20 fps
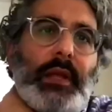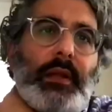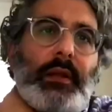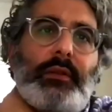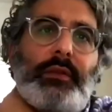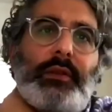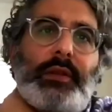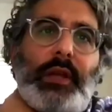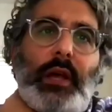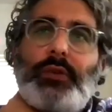
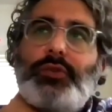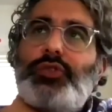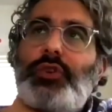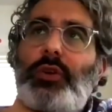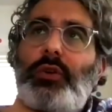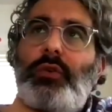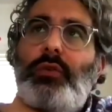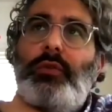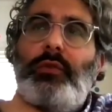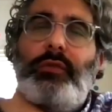
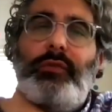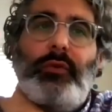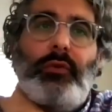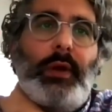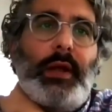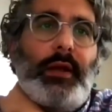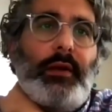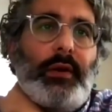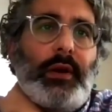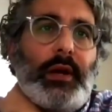Tiago
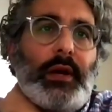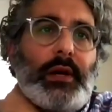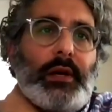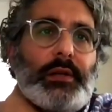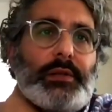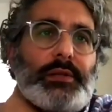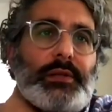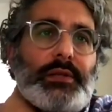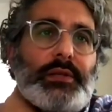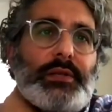Ferreira
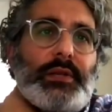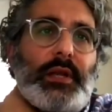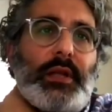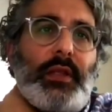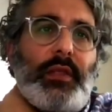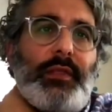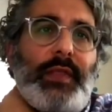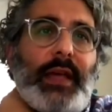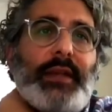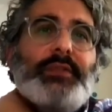asks,
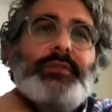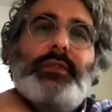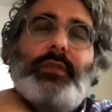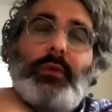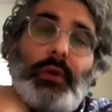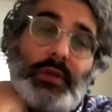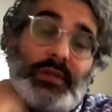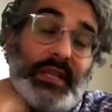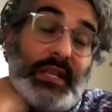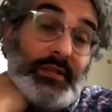thanks
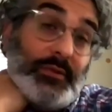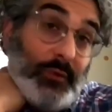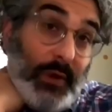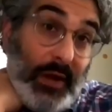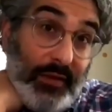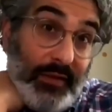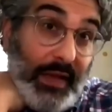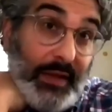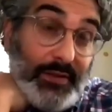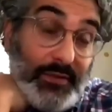for says
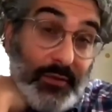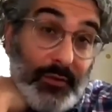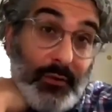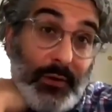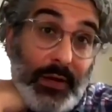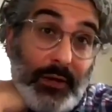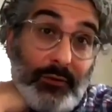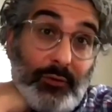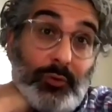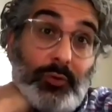great thanks for the
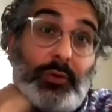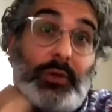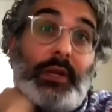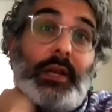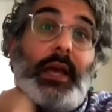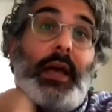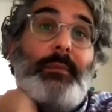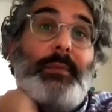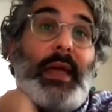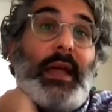great talk
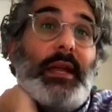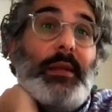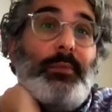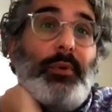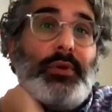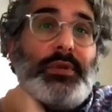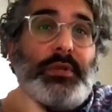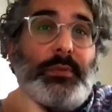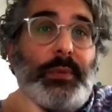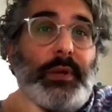and um, any
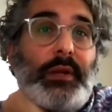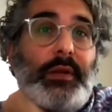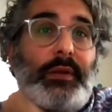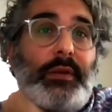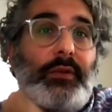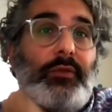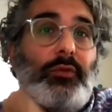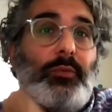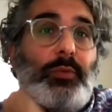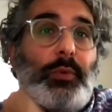
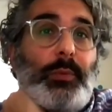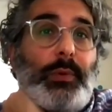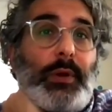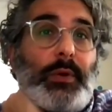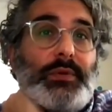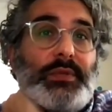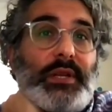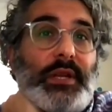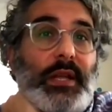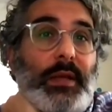possibility to
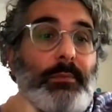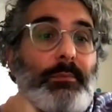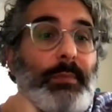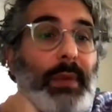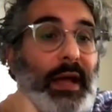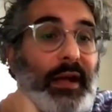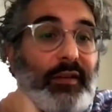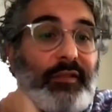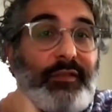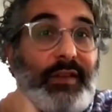propose an
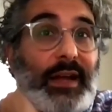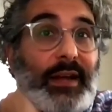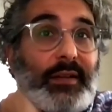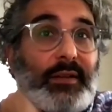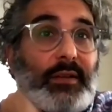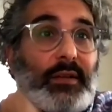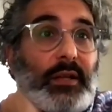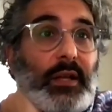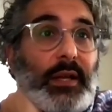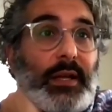impact
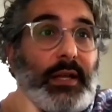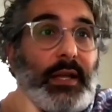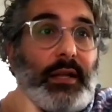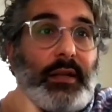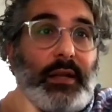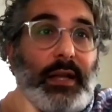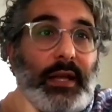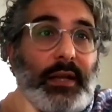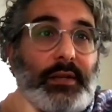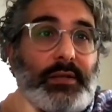factor like
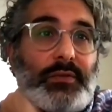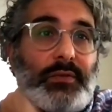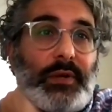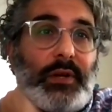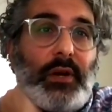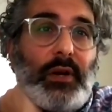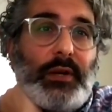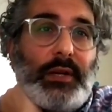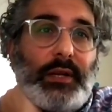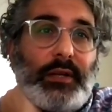index
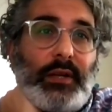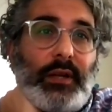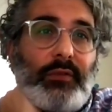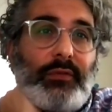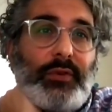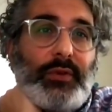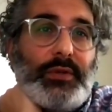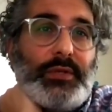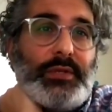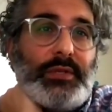regarding
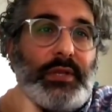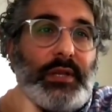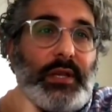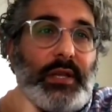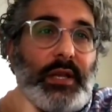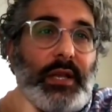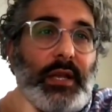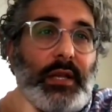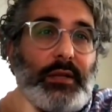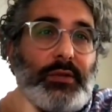
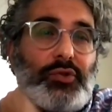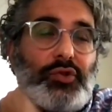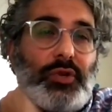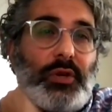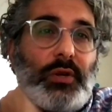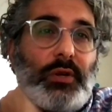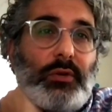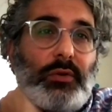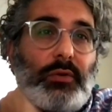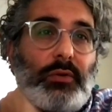diversity in
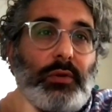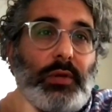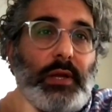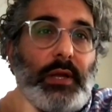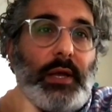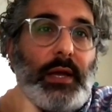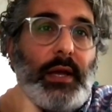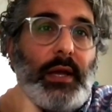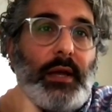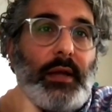journal
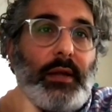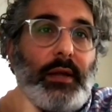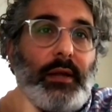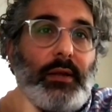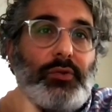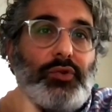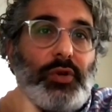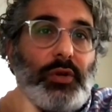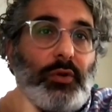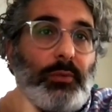uh,
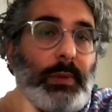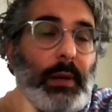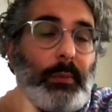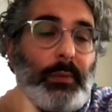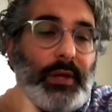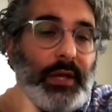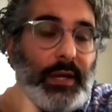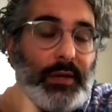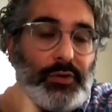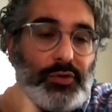journal
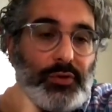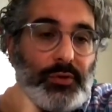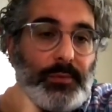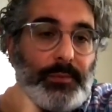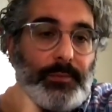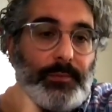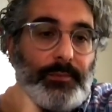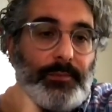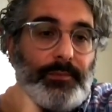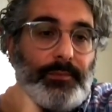publication
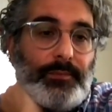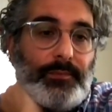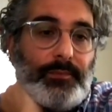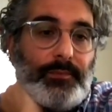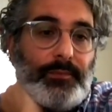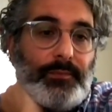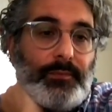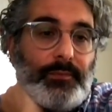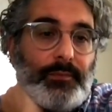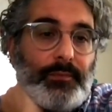
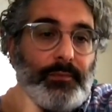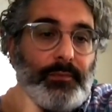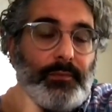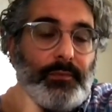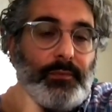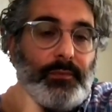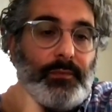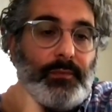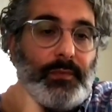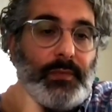
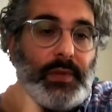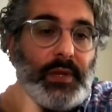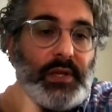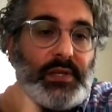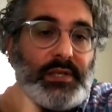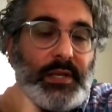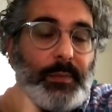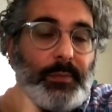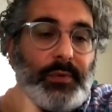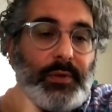
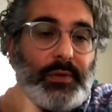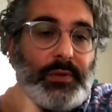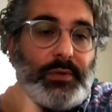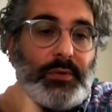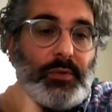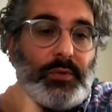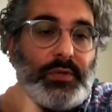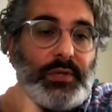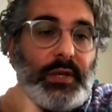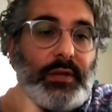
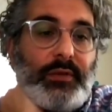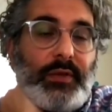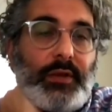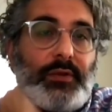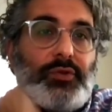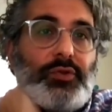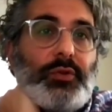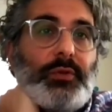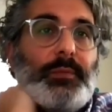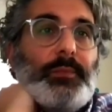acceptance or
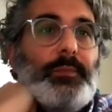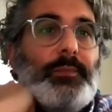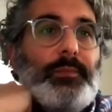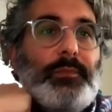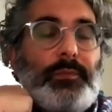citation